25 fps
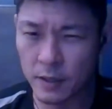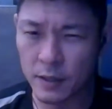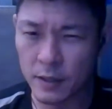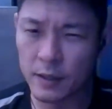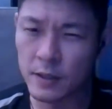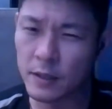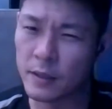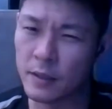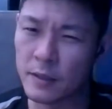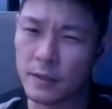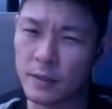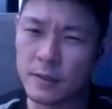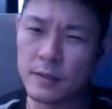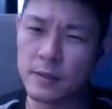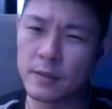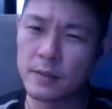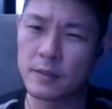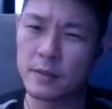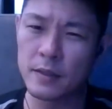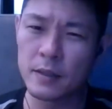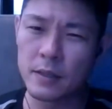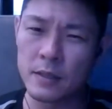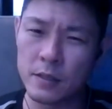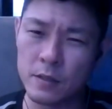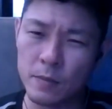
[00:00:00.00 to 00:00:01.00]

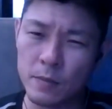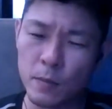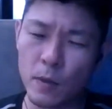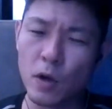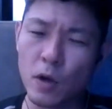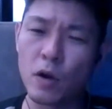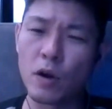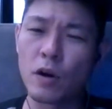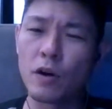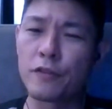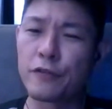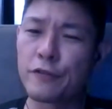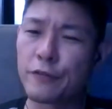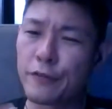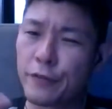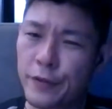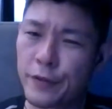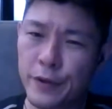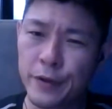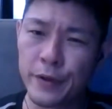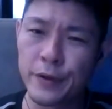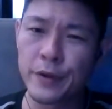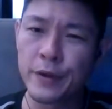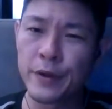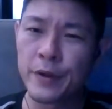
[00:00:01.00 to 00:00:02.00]
It's more of,
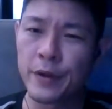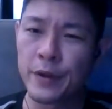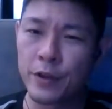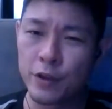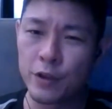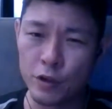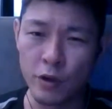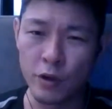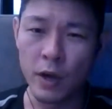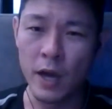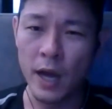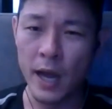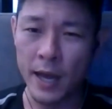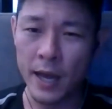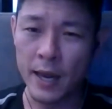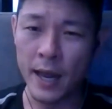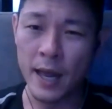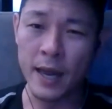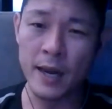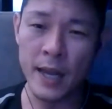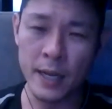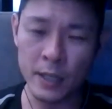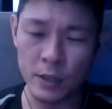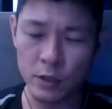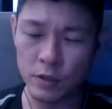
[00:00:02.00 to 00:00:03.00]
you know, I
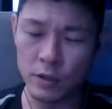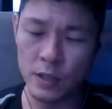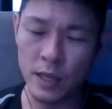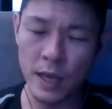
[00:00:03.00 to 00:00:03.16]
like